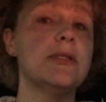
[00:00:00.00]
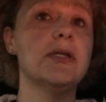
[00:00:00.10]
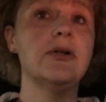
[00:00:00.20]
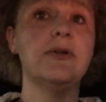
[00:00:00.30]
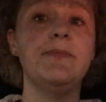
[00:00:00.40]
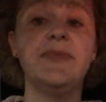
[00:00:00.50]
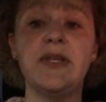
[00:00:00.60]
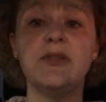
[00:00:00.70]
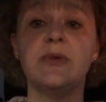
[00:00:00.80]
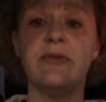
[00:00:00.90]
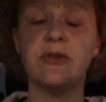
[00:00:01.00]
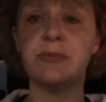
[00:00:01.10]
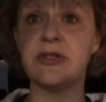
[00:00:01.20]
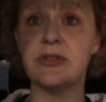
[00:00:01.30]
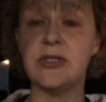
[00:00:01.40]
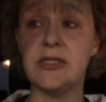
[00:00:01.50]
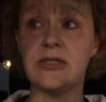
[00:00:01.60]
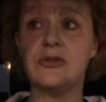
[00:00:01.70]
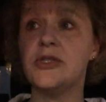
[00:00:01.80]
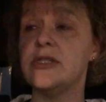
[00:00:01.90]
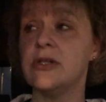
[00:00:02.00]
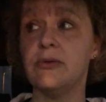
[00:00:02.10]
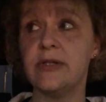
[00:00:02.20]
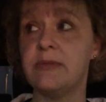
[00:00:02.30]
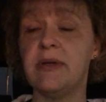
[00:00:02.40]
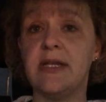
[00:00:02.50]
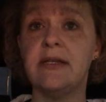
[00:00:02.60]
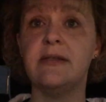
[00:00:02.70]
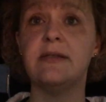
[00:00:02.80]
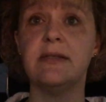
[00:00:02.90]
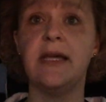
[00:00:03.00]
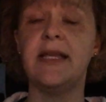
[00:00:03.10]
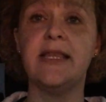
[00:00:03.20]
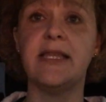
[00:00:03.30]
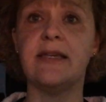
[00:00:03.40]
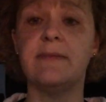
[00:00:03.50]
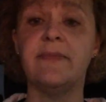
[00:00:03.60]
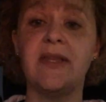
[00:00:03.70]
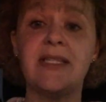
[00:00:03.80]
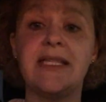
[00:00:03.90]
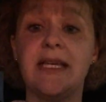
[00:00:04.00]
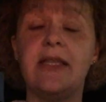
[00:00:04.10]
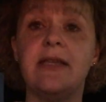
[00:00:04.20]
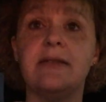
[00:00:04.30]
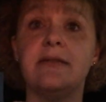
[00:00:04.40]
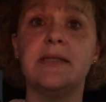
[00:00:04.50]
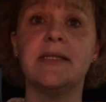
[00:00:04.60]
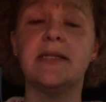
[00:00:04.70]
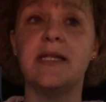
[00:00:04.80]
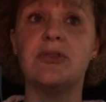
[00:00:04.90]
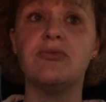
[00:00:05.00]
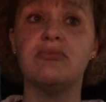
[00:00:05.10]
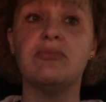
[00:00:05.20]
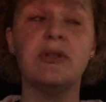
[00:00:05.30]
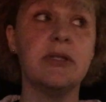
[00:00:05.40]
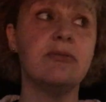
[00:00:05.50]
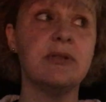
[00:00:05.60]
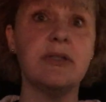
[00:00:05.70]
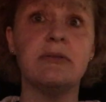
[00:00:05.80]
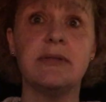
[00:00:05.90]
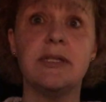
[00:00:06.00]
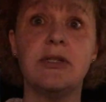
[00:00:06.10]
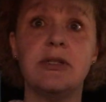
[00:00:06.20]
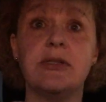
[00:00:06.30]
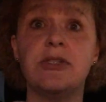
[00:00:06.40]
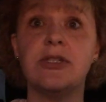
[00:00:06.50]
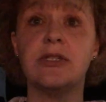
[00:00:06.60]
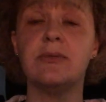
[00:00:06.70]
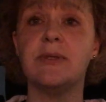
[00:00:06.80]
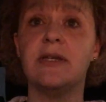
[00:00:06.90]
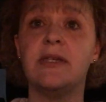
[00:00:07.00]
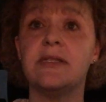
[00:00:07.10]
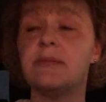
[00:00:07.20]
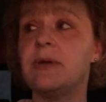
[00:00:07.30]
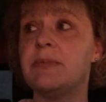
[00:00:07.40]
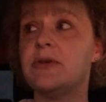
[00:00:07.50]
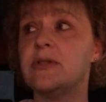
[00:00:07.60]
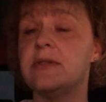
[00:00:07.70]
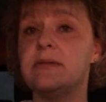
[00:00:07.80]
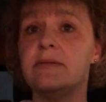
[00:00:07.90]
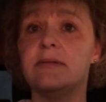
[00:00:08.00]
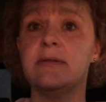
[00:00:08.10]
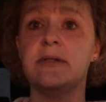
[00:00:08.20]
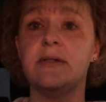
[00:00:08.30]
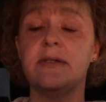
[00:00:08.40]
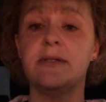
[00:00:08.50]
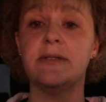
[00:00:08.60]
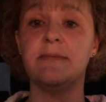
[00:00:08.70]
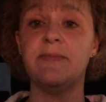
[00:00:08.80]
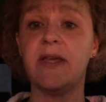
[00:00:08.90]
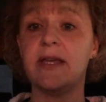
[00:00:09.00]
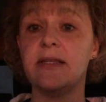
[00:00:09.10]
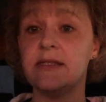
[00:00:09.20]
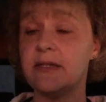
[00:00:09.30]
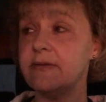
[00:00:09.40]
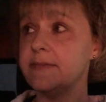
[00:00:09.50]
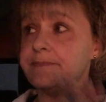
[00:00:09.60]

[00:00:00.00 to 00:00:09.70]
So that is one of her specialties, though. She has always made anything Italian taste really, really, really good. She's good with onions and peppers and that kind of stuff.